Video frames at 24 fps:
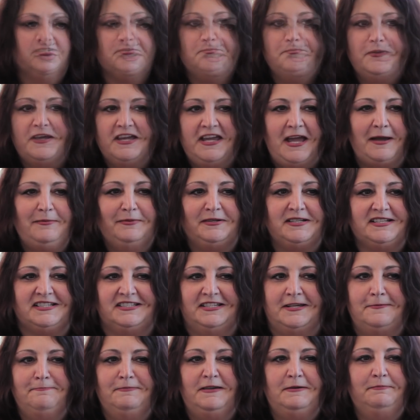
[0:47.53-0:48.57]
So being able to
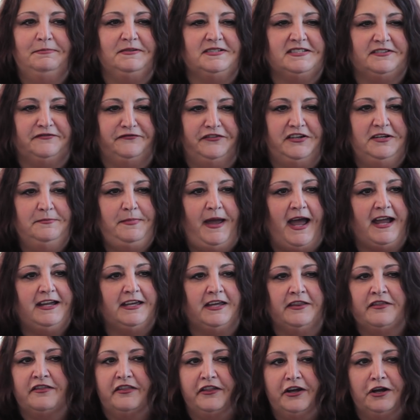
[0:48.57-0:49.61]
see people's feedback
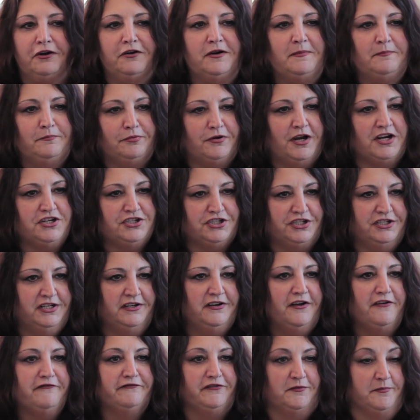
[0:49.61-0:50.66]
and their
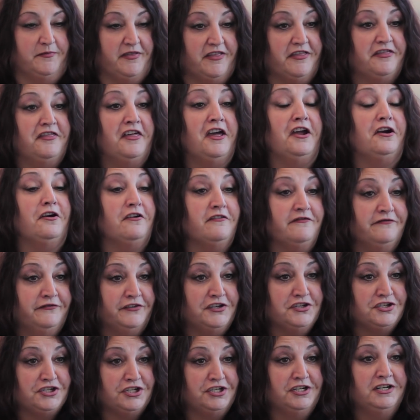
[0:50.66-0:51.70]
impression from their
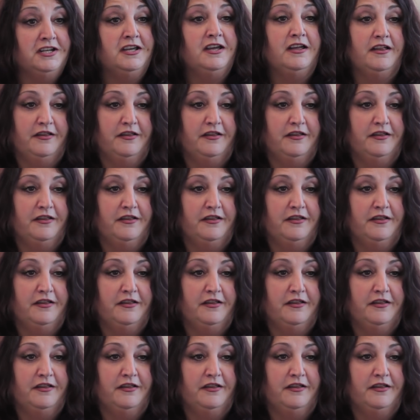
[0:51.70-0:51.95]
vision,